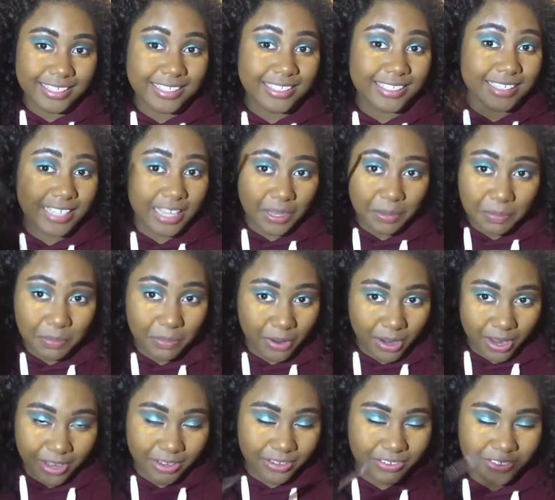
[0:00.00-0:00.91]
same
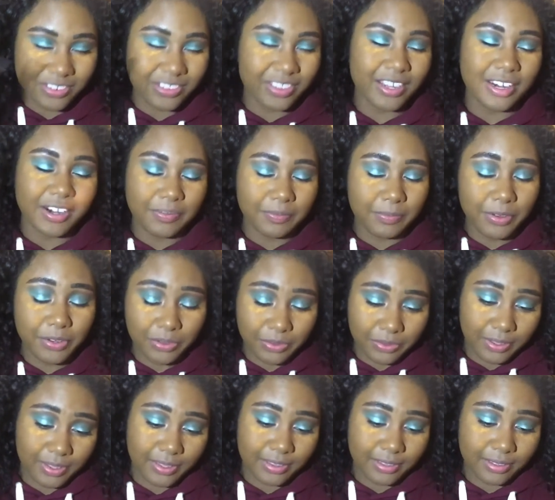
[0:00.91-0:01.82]
brush that I've been
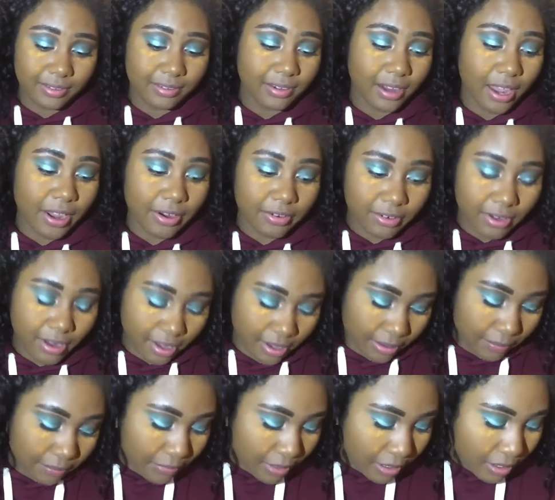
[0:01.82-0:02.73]
using this entire
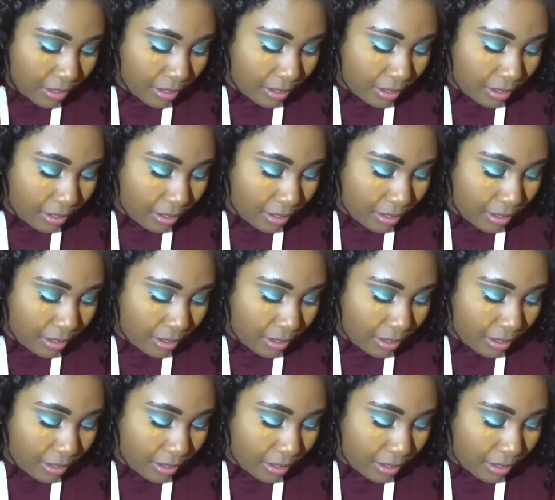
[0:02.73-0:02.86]
time,